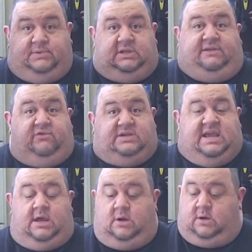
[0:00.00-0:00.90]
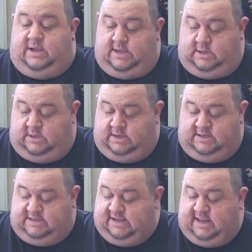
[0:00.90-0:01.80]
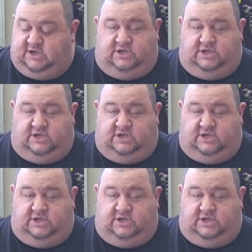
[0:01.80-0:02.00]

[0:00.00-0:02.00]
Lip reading: deliveries here, and instead I